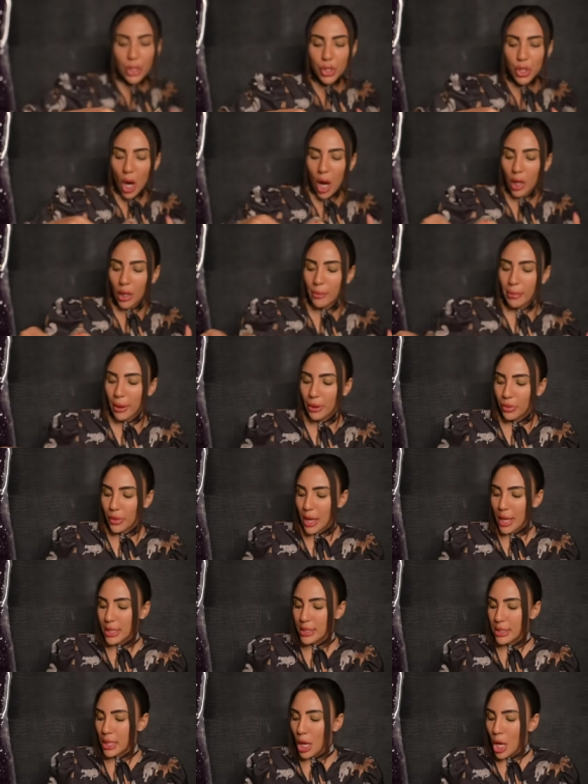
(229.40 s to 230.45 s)
talk about
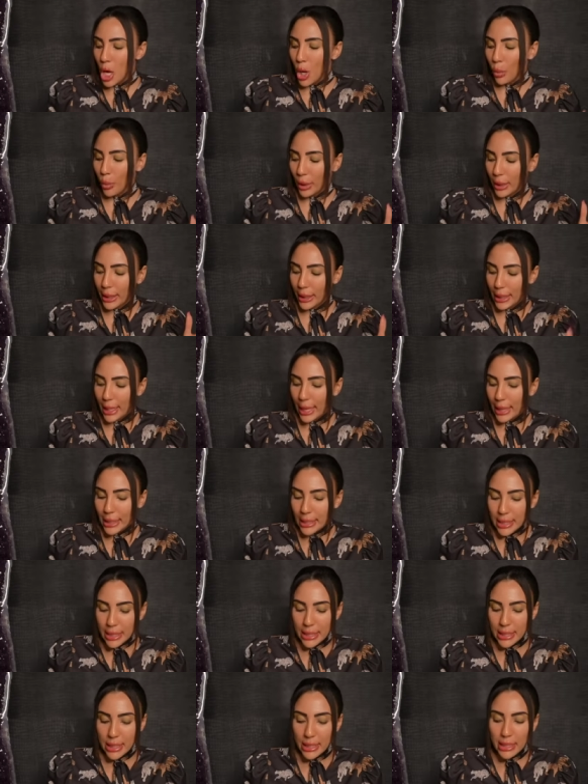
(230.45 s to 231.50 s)
this. We're gonna get
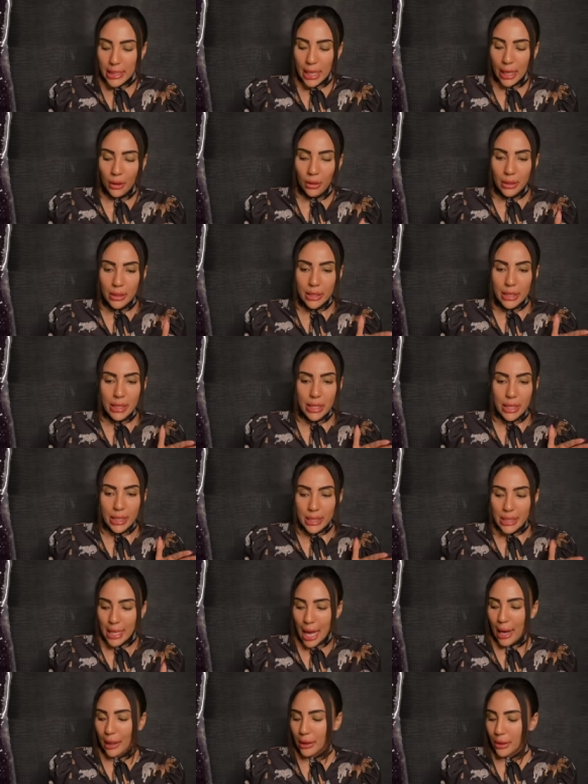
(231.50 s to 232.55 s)
into detail and see
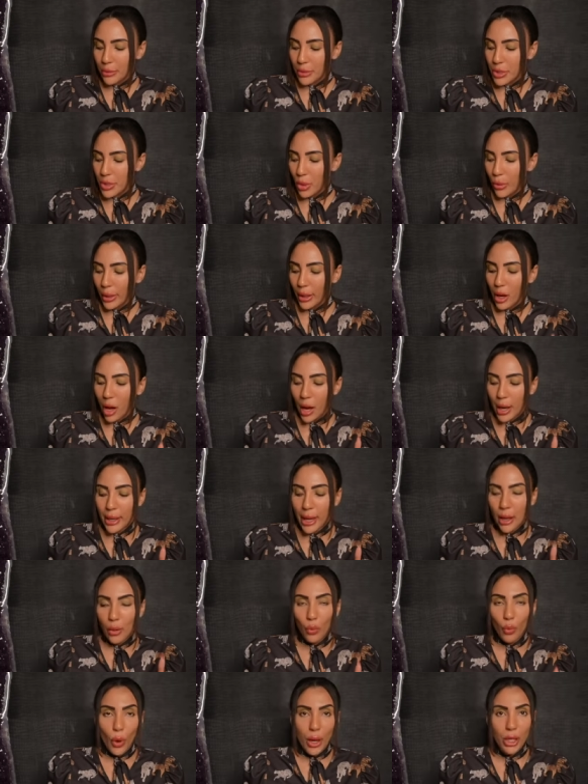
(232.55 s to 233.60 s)
exactly what's going on
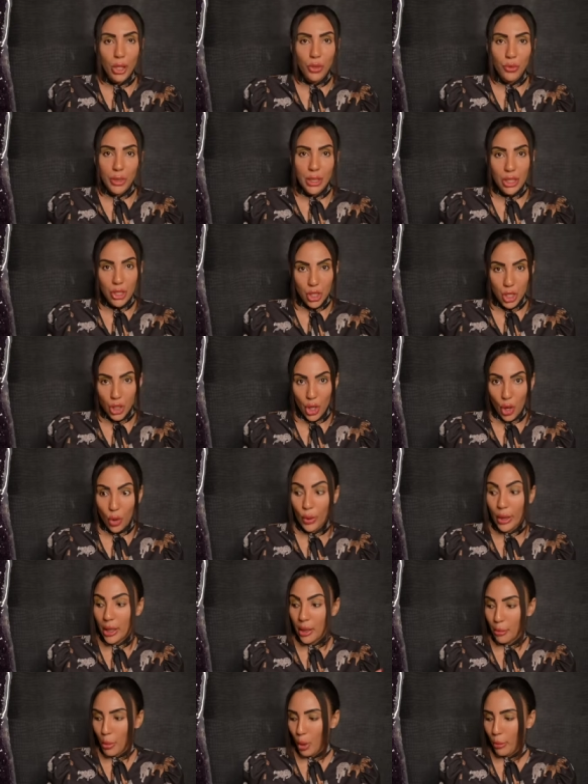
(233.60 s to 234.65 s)
and what you need to know
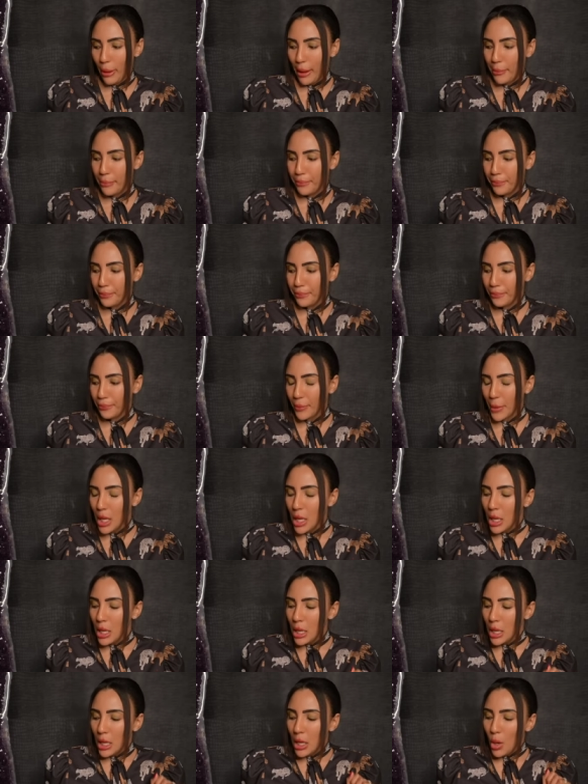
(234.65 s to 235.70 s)
in a moment.
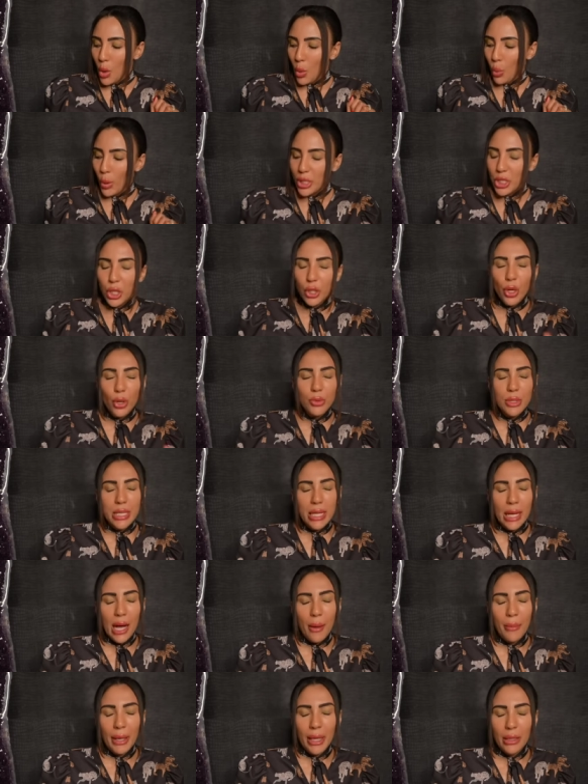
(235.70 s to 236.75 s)
What you don't see
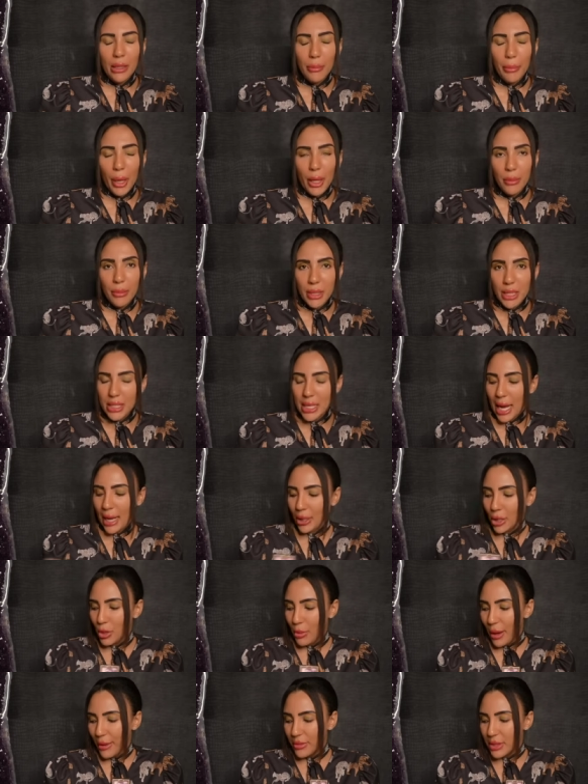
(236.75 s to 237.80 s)
coming at the bottom of the
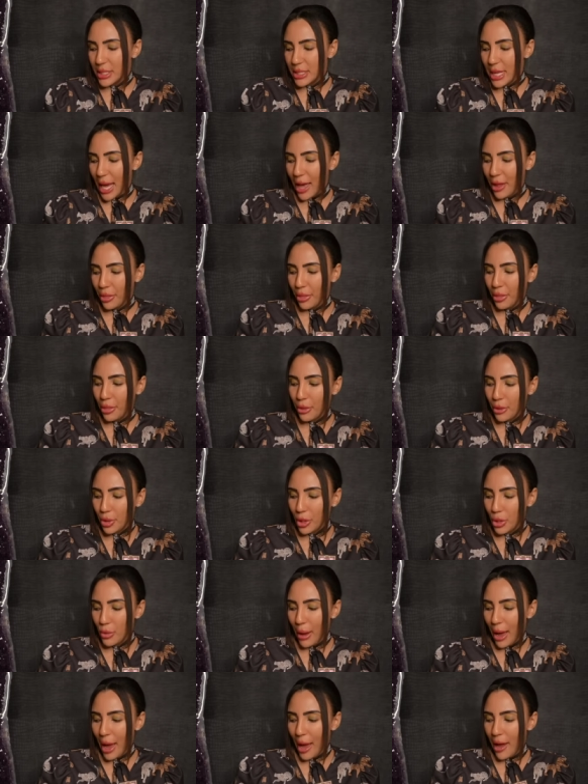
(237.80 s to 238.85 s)
deck, you have the Death,
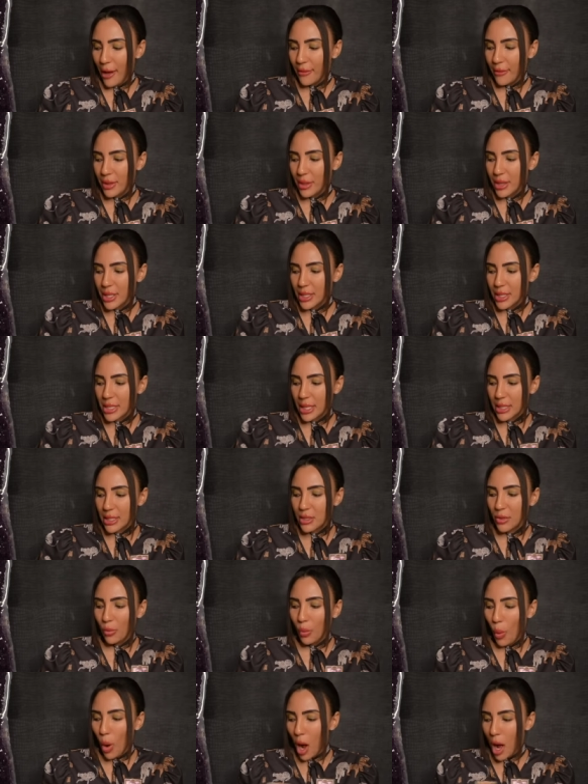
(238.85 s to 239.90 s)
you have the Six
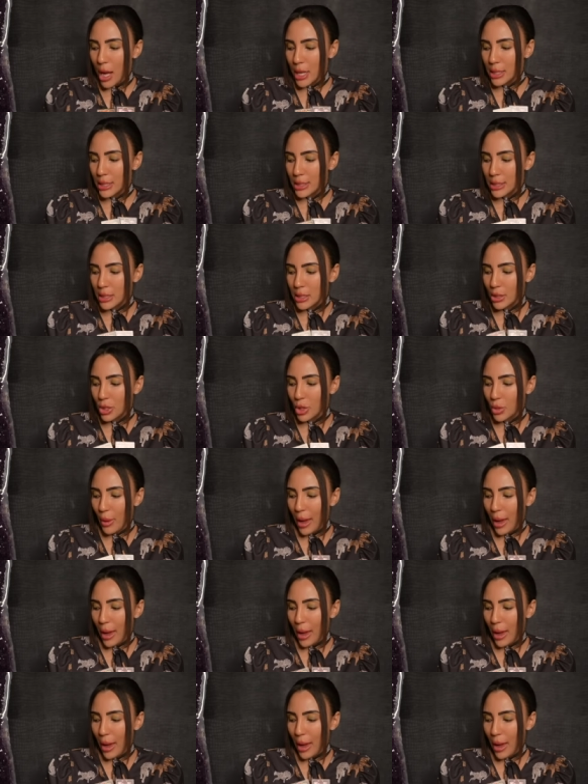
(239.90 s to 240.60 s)
of Wands, you